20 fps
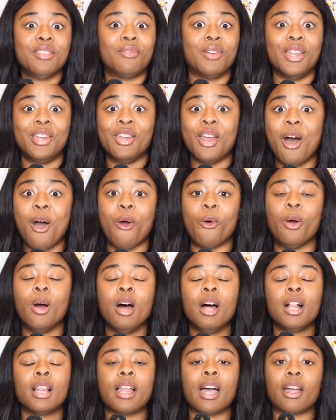even know.
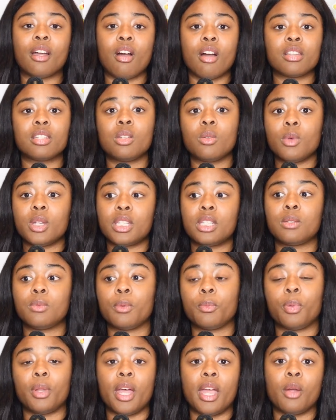Like Carson Wentz has
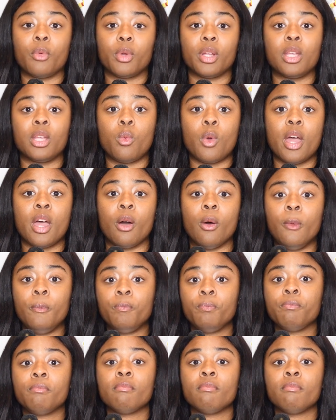been playing well.